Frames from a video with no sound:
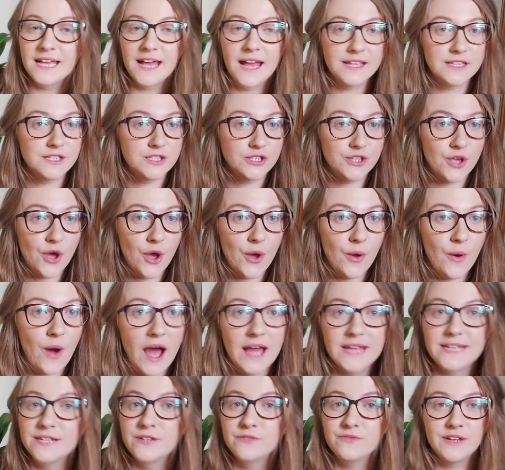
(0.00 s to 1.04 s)
So I
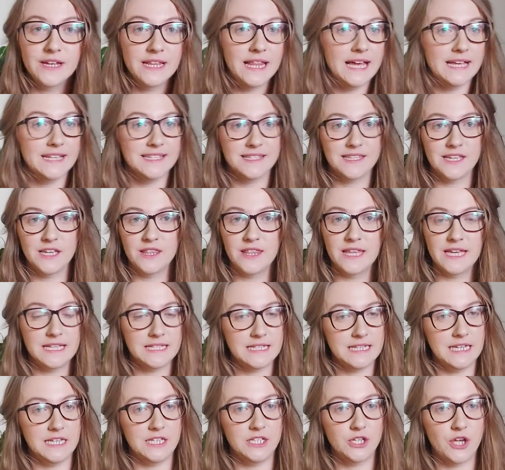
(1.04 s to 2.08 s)
didn't realize that things
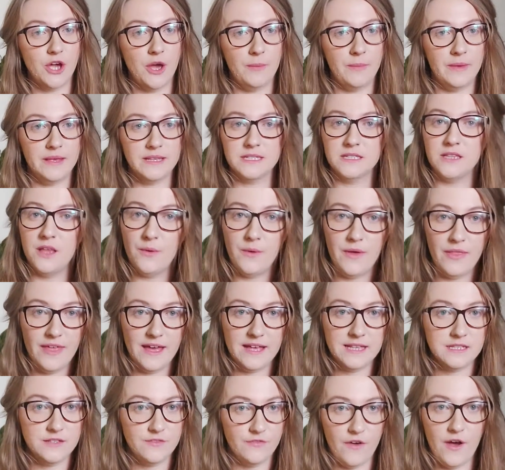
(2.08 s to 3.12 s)
need to go a bit slower.
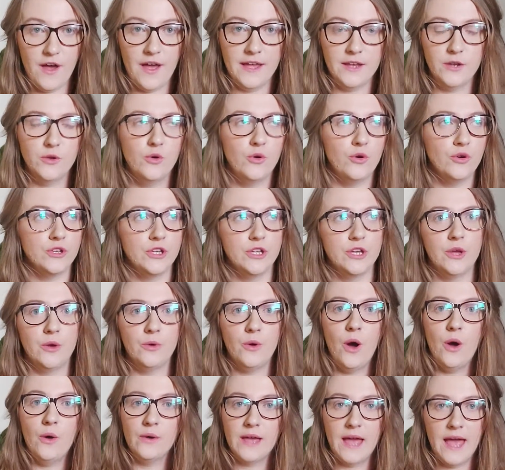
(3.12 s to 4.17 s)
That's fine. Or, you know,
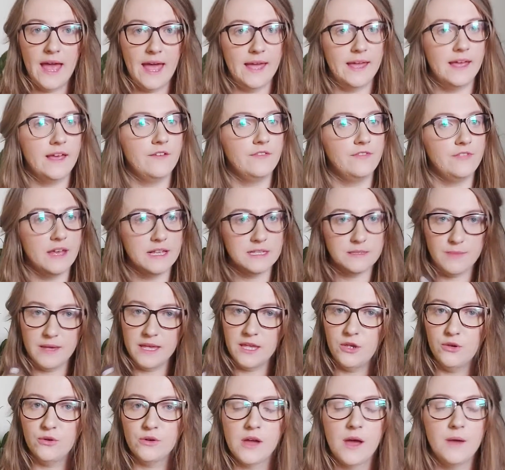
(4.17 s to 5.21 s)
oh, okay, if that's
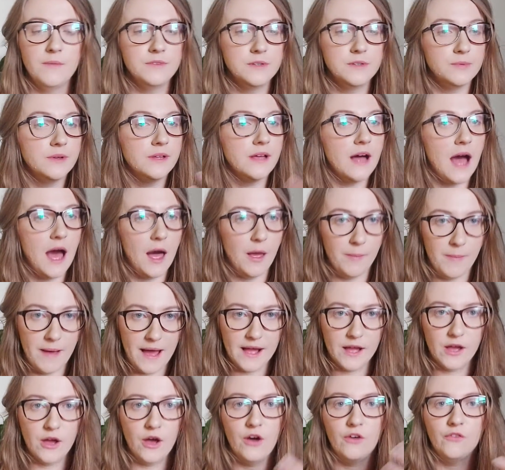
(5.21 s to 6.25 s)
making you uncomfortable, I'll
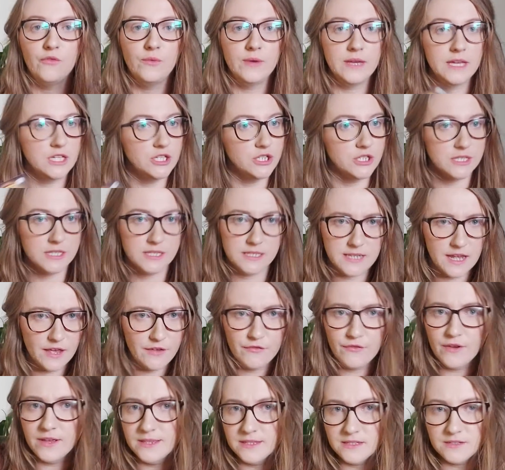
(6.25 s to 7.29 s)
back off. We can just stay
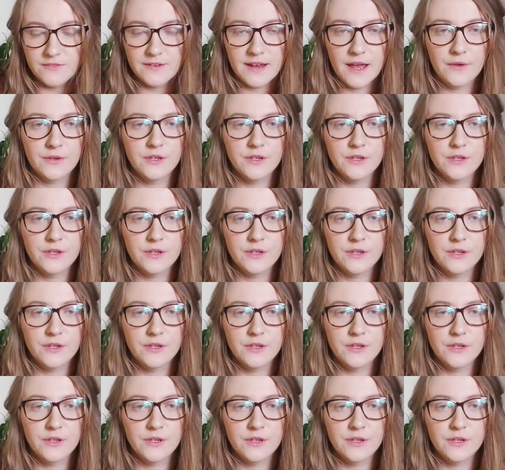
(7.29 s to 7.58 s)
friends for now.